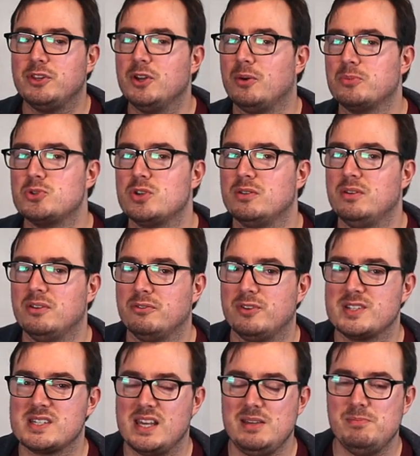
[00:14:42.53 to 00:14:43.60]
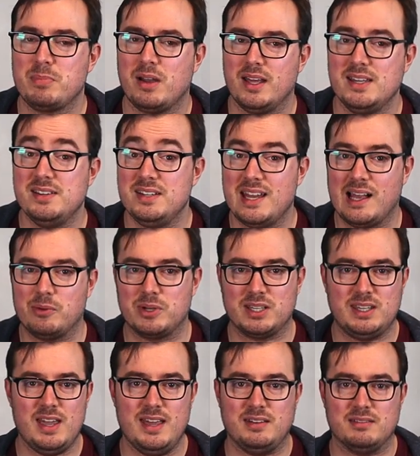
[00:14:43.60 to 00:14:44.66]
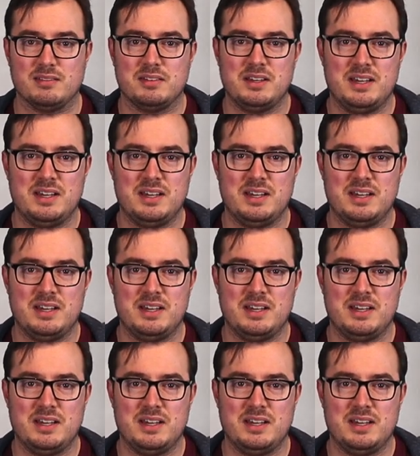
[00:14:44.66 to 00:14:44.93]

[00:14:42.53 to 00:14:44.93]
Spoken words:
the option for team play now and again.